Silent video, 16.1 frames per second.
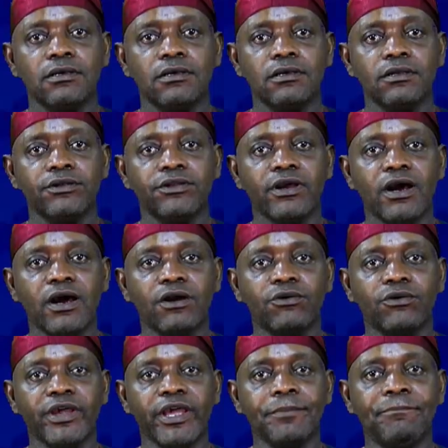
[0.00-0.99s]
The Aro
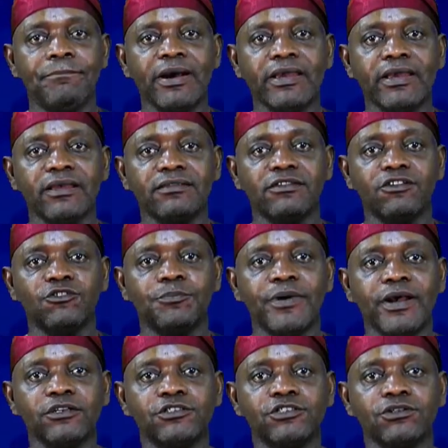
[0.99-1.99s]
Empire's
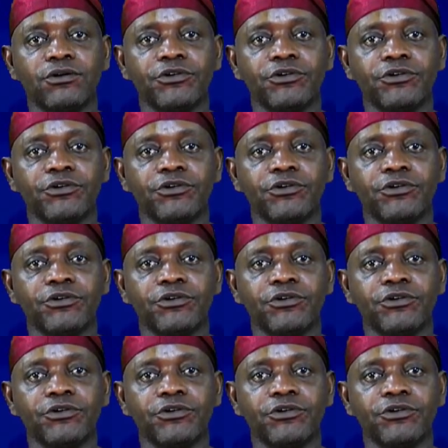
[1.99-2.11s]
expansion